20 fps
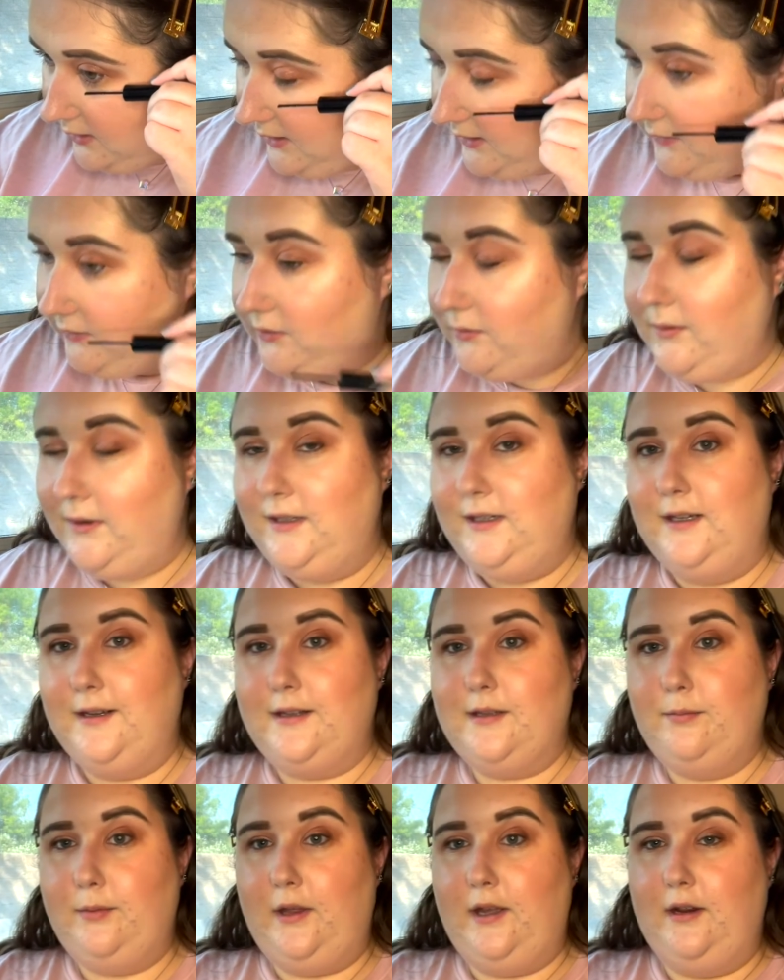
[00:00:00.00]
and three
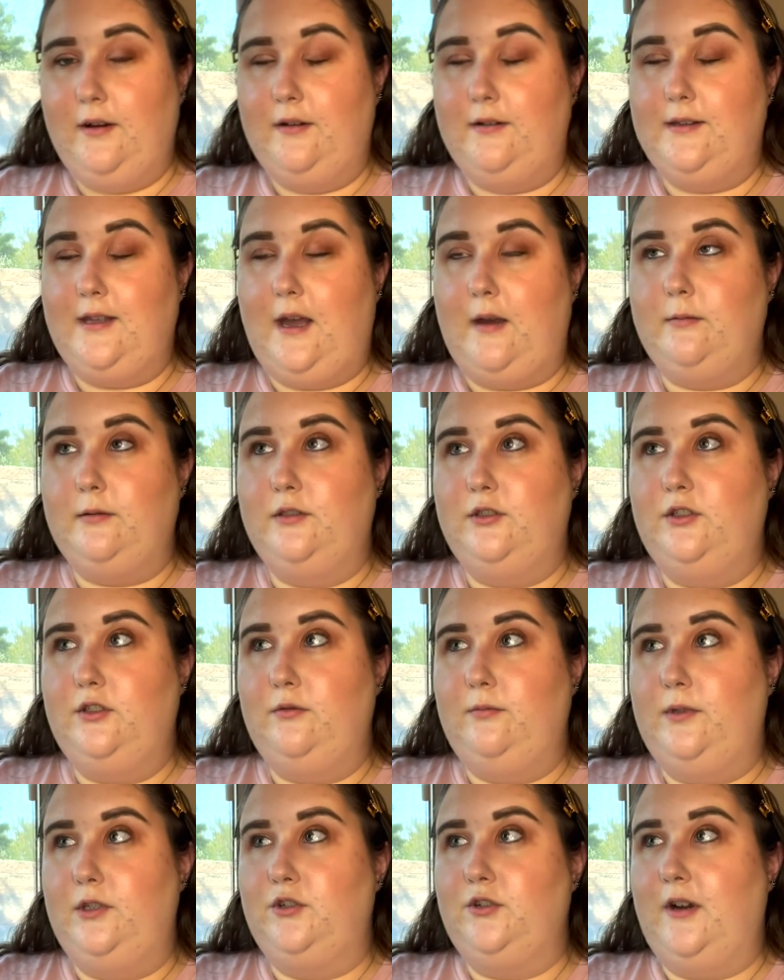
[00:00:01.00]
Knicks players happened to
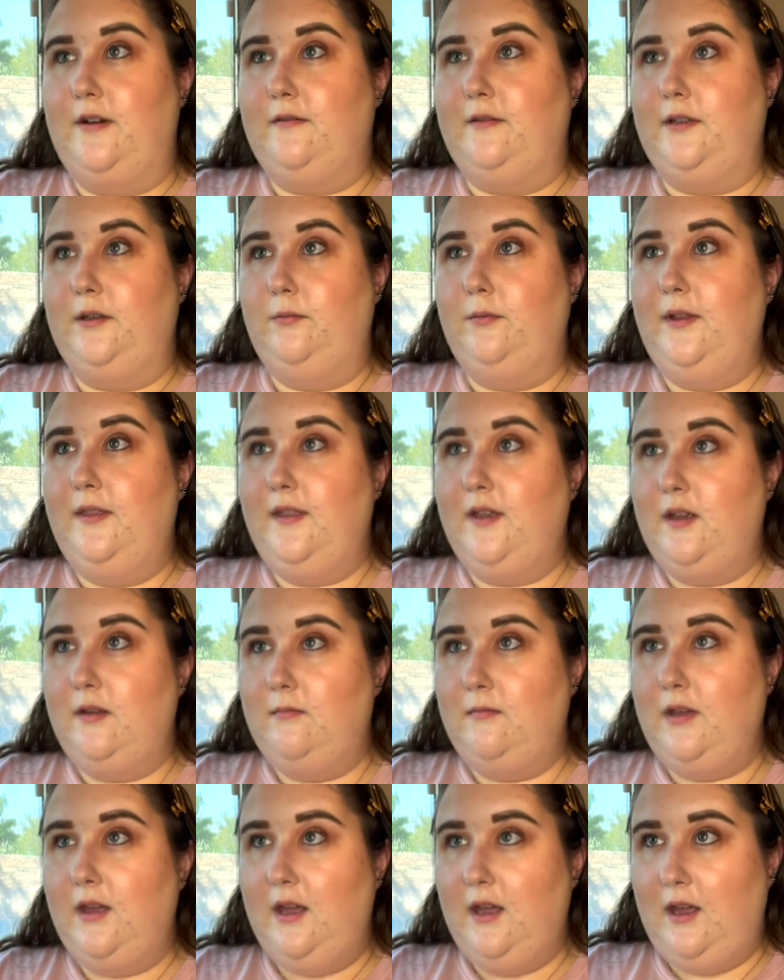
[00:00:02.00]
be traveling with
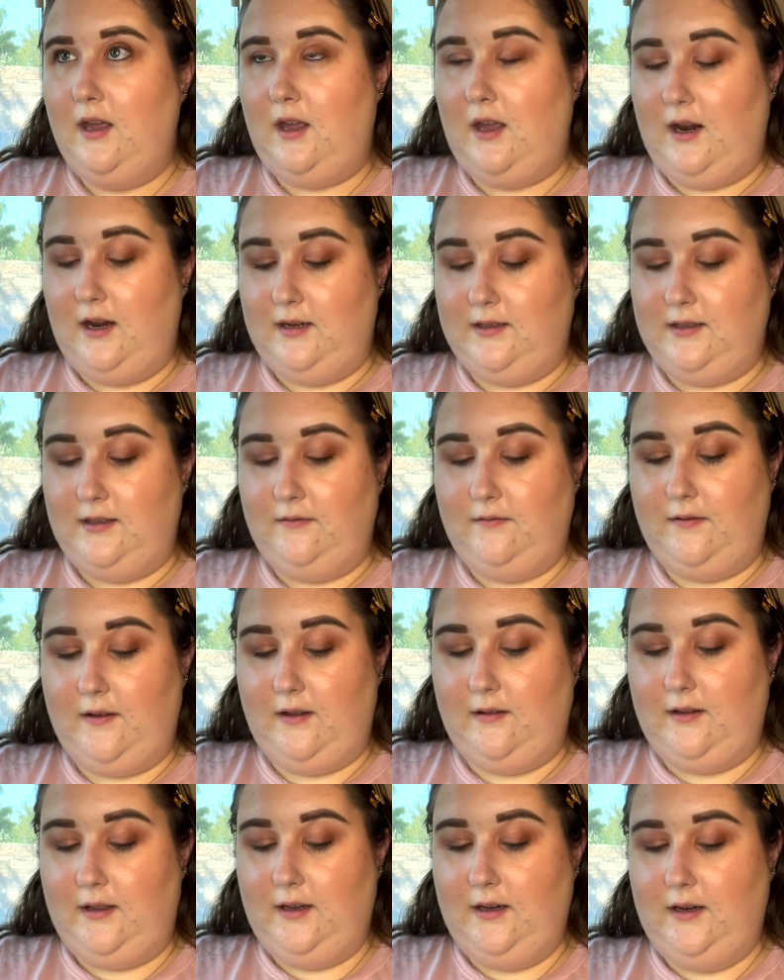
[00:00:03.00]
him, and as he
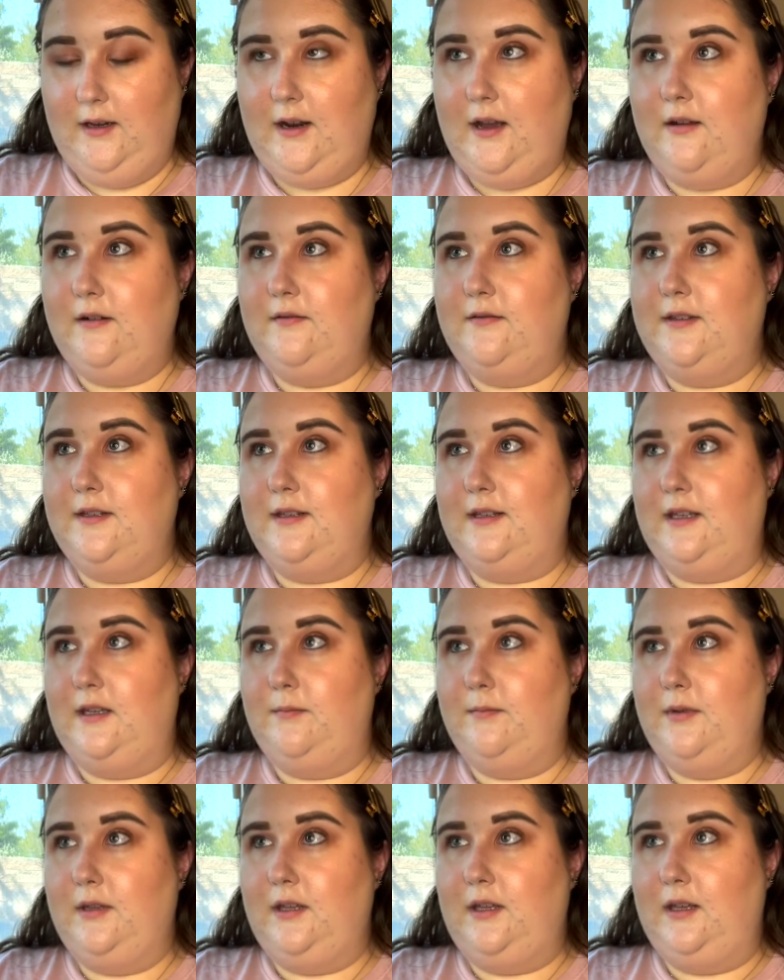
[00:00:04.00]
fell in and out of
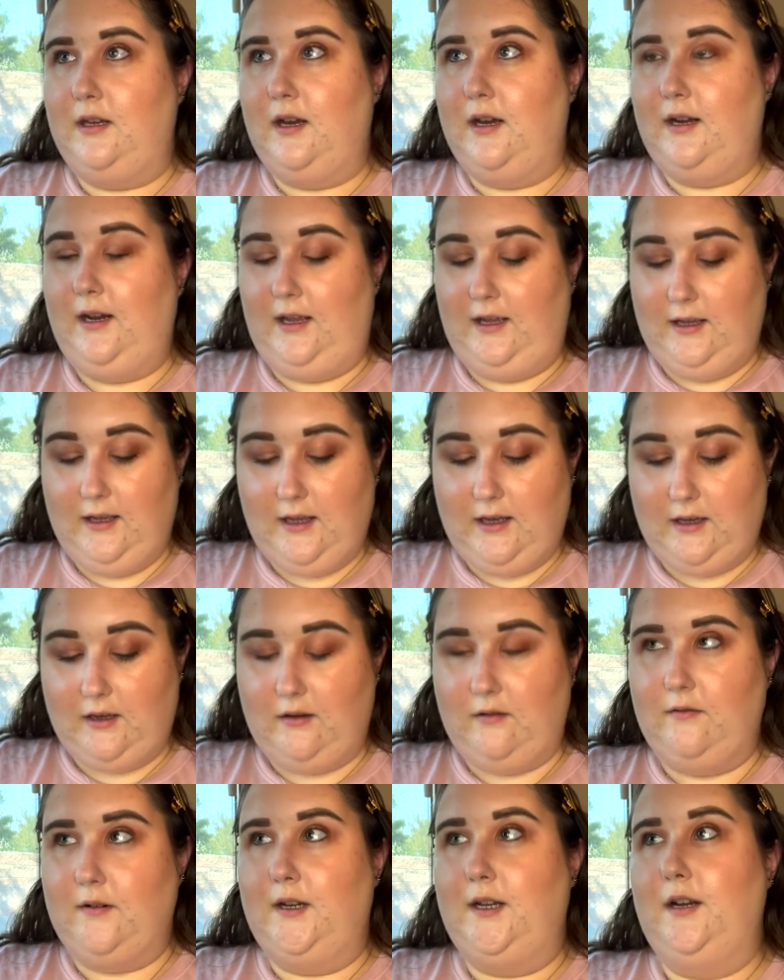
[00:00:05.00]
sleep, he got a kick
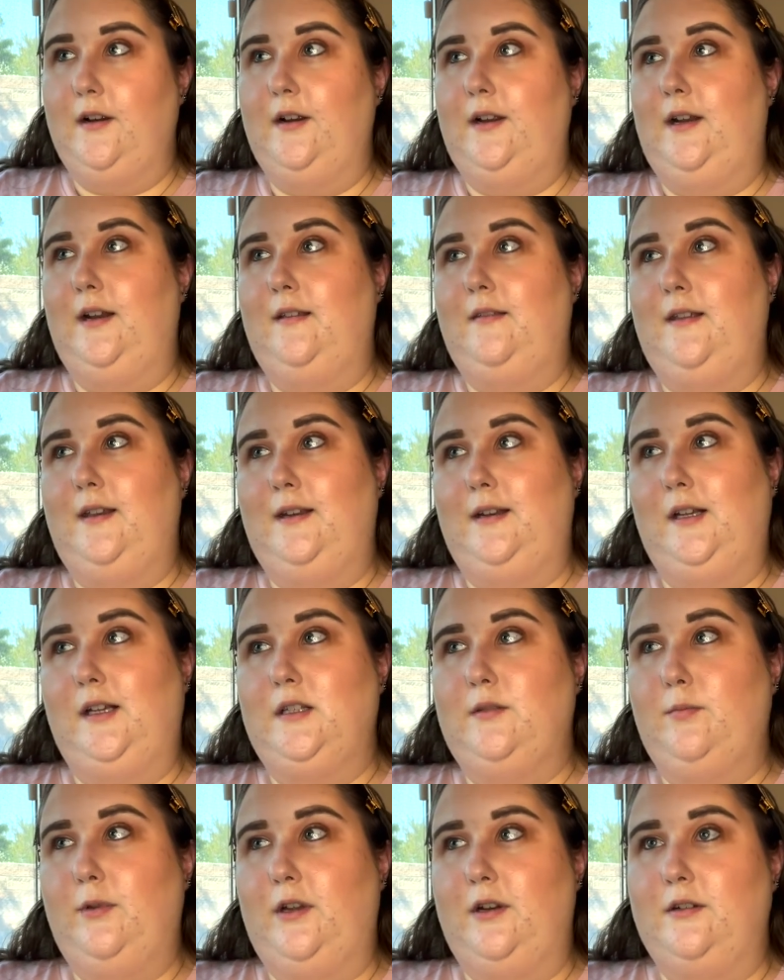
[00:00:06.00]
overhearing the
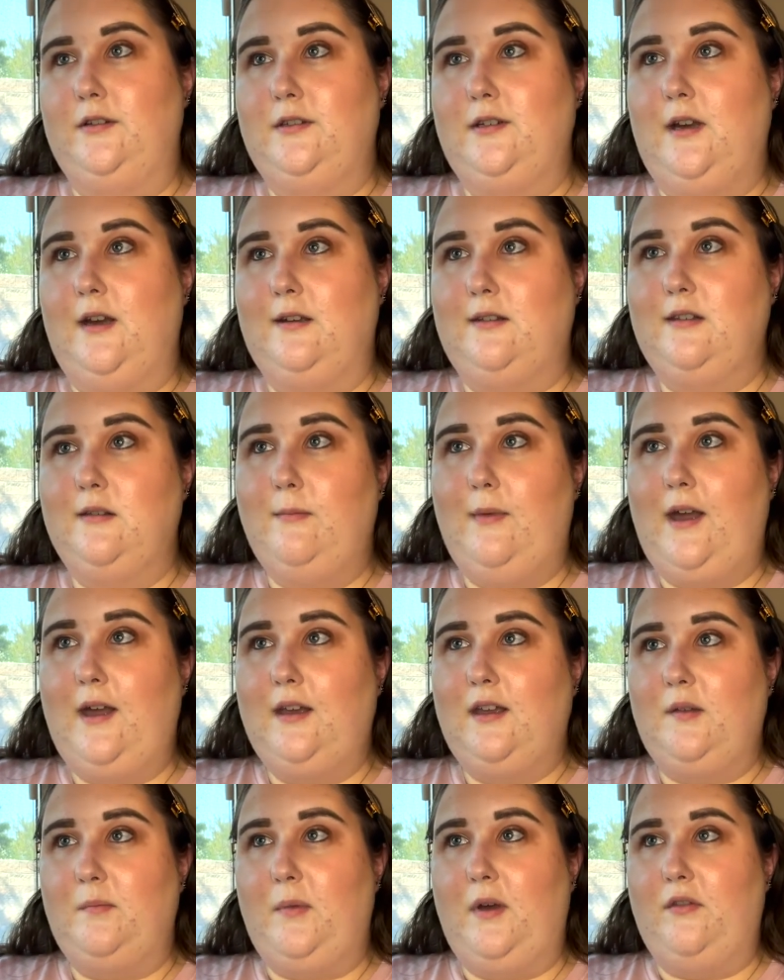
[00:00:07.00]
Knicks players talk
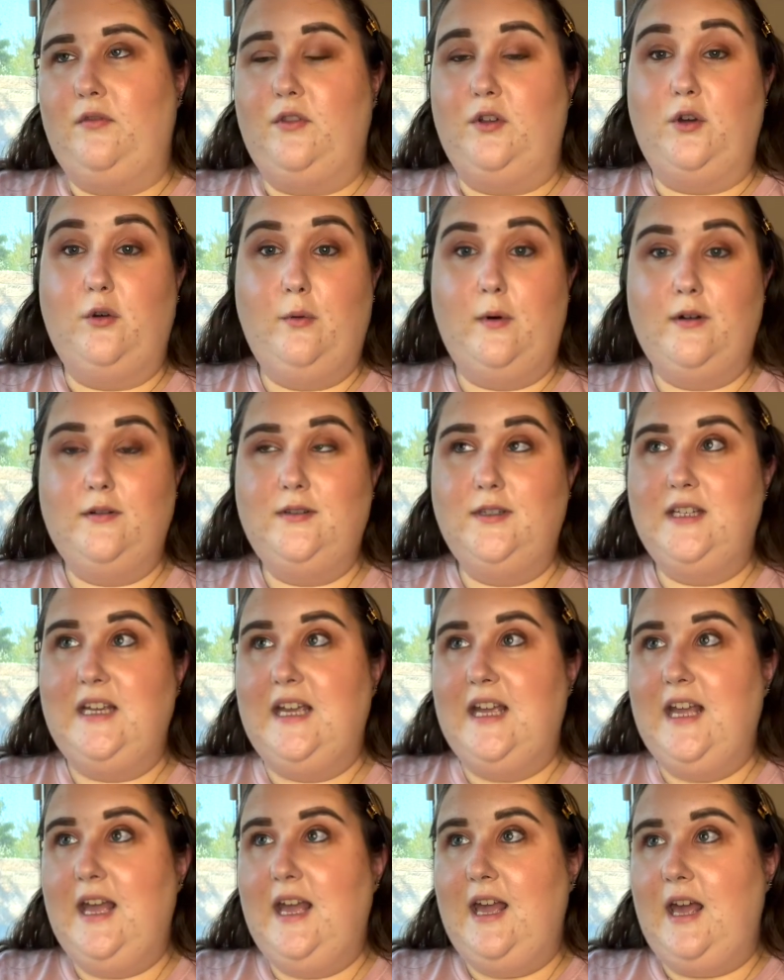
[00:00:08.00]
smack about the, quote,
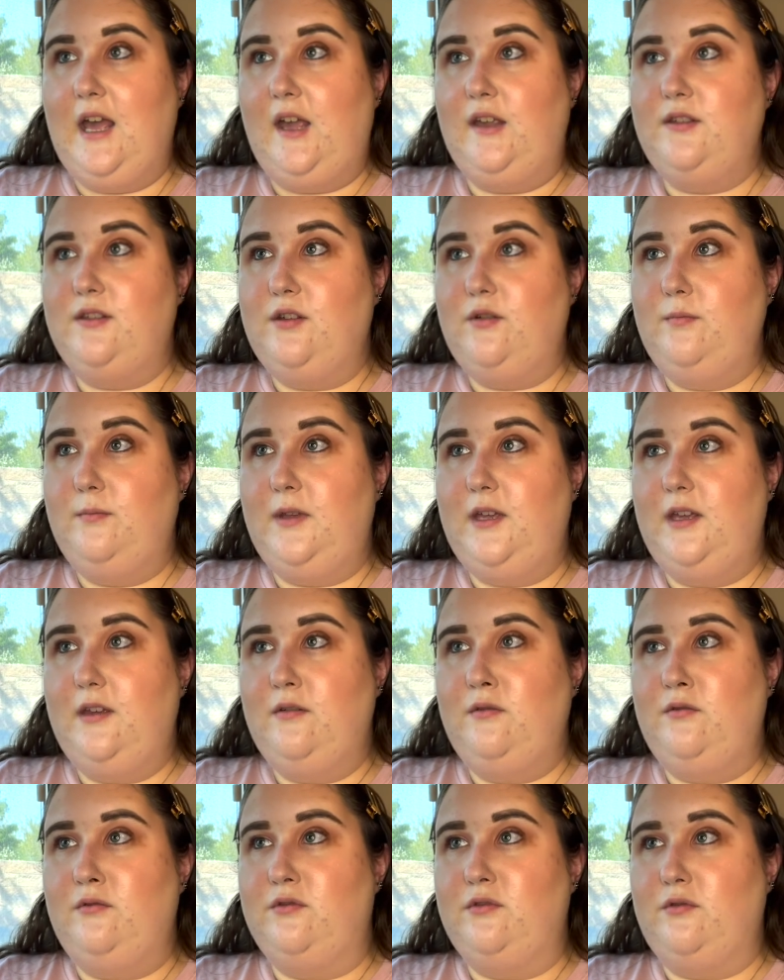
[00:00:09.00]
"SOB
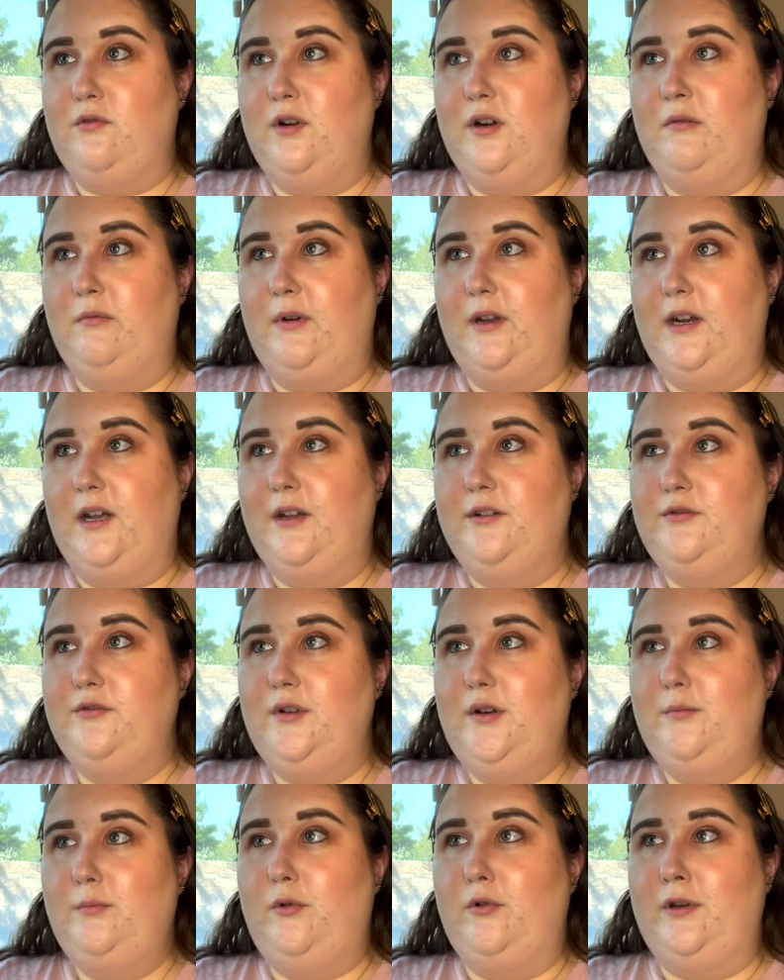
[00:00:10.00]
who scored
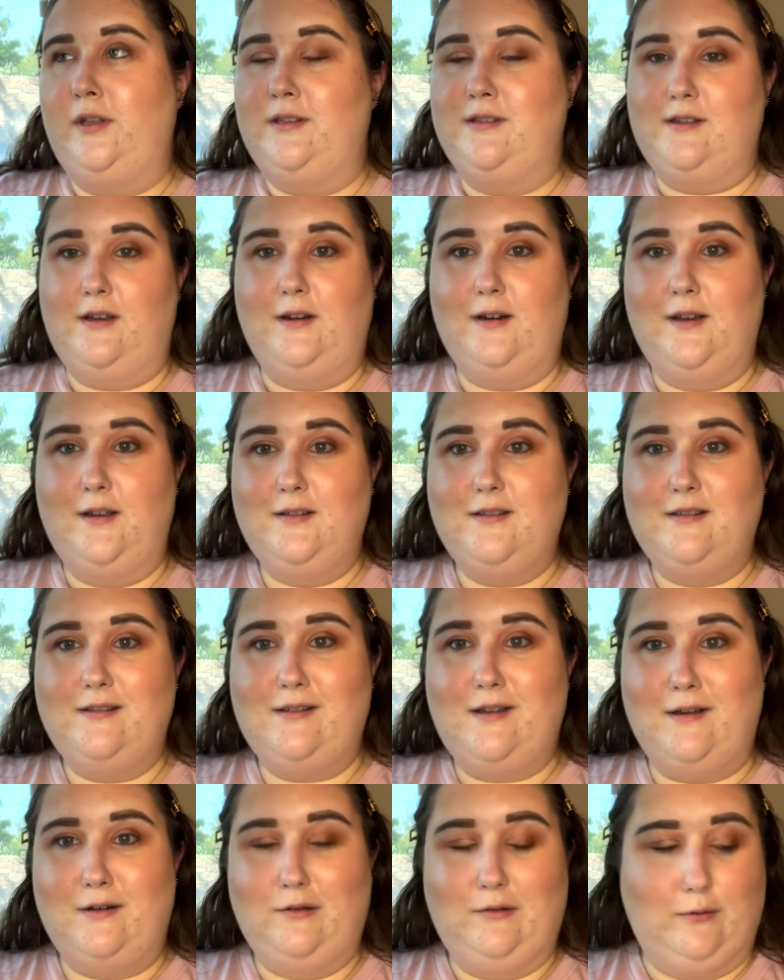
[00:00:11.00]
100 points on us,"
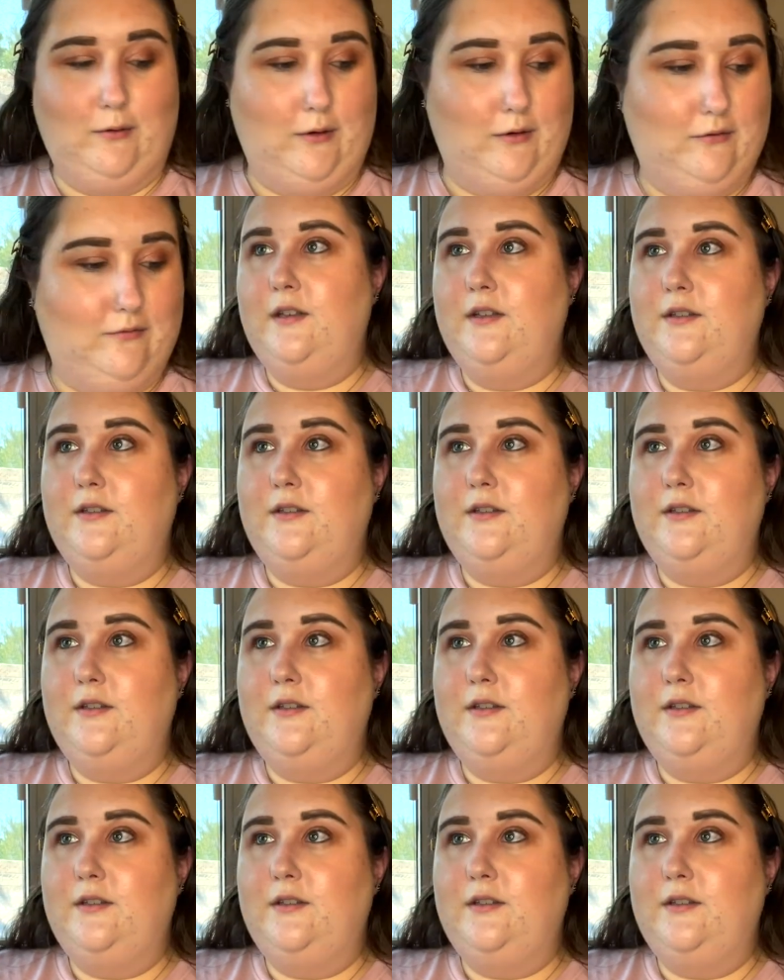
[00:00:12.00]
unquote.